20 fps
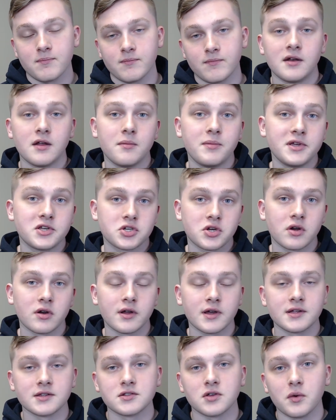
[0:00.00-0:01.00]
Now, be sure to
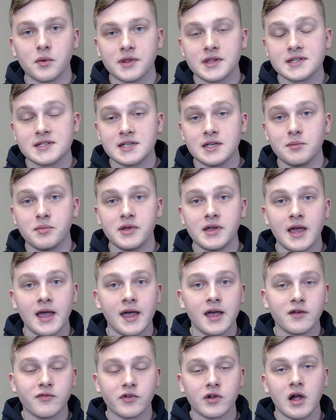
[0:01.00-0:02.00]
consult with a
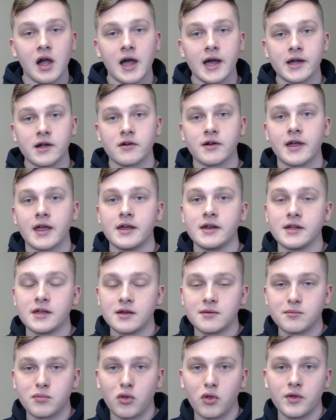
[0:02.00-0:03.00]
CPA if you're hiring any
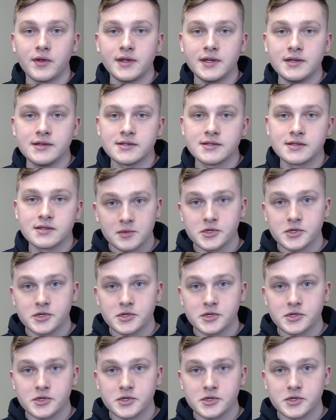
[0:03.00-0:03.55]
employees.